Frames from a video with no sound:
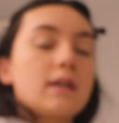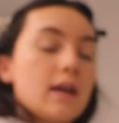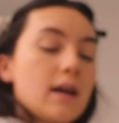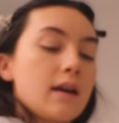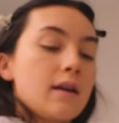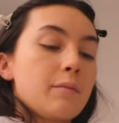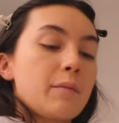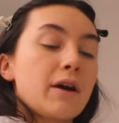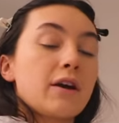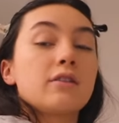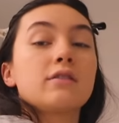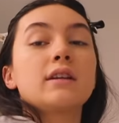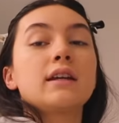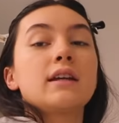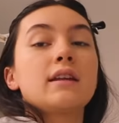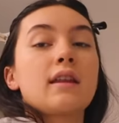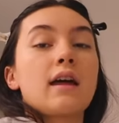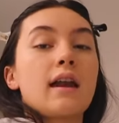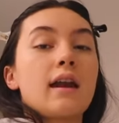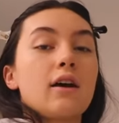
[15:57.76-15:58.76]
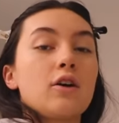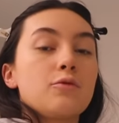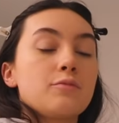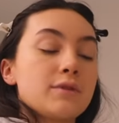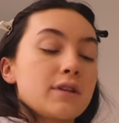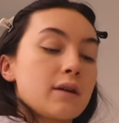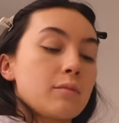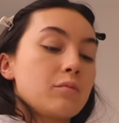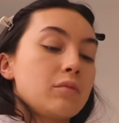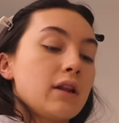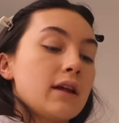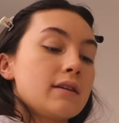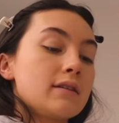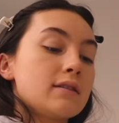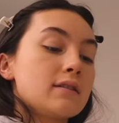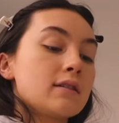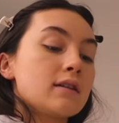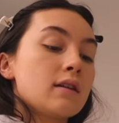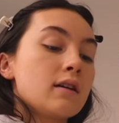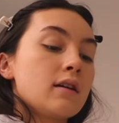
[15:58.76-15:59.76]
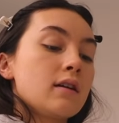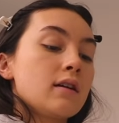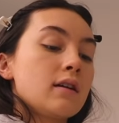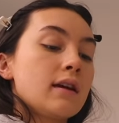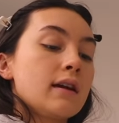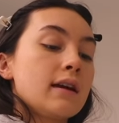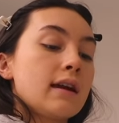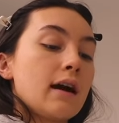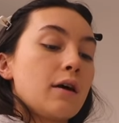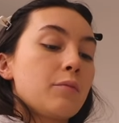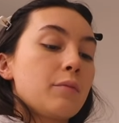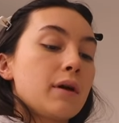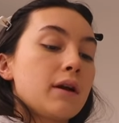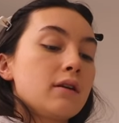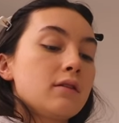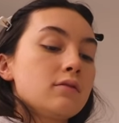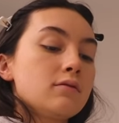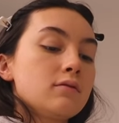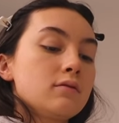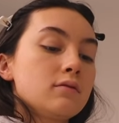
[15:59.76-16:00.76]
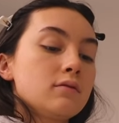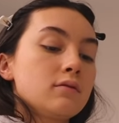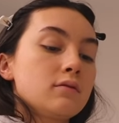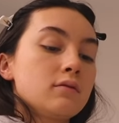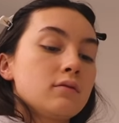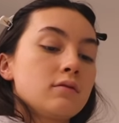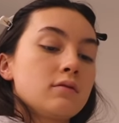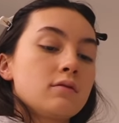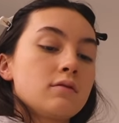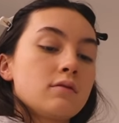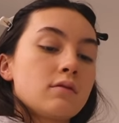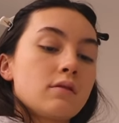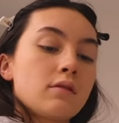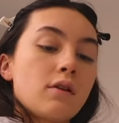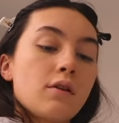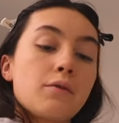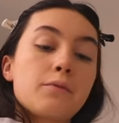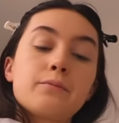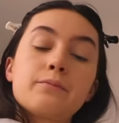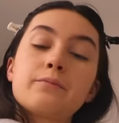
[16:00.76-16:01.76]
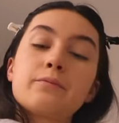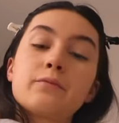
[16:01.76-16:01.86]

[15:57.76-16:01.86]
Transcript: and apparently that helps like blend it out better. So,